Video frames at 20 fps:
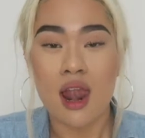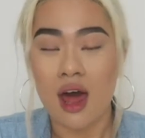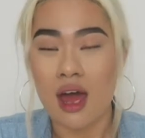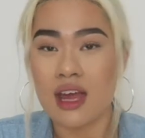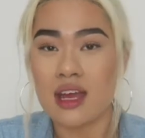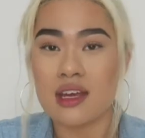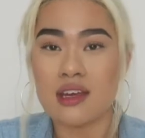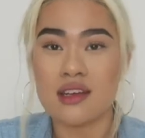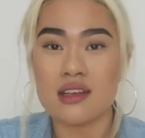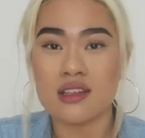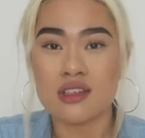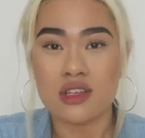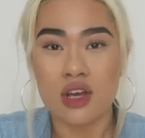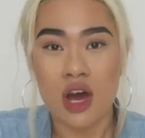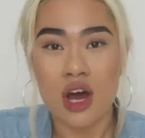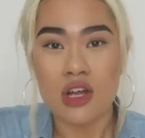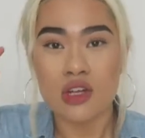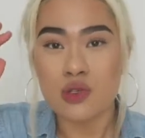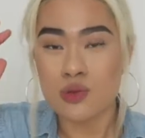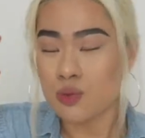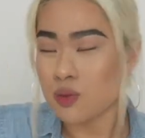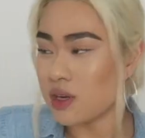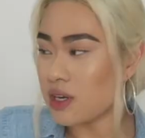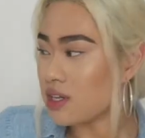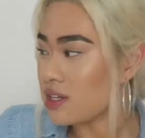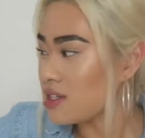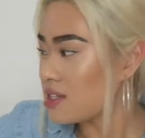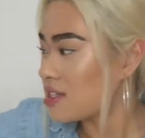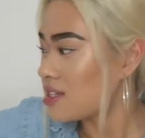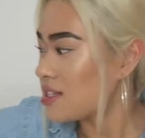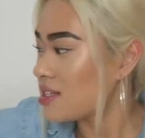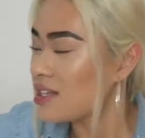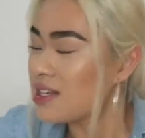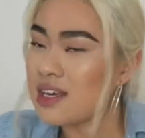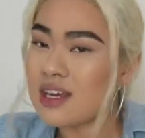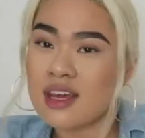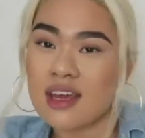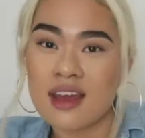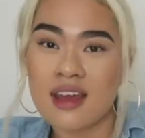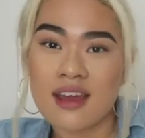like touch wood,
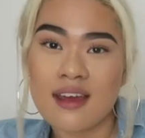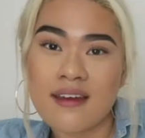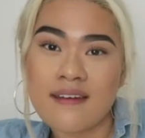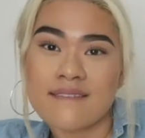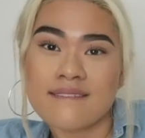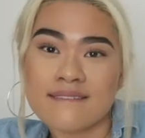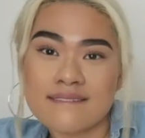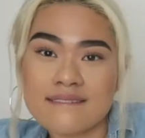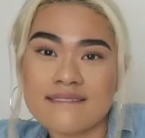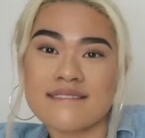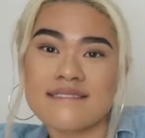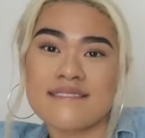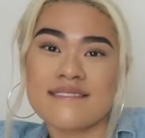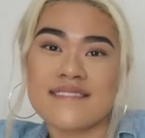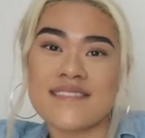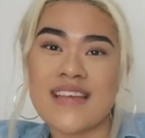uh,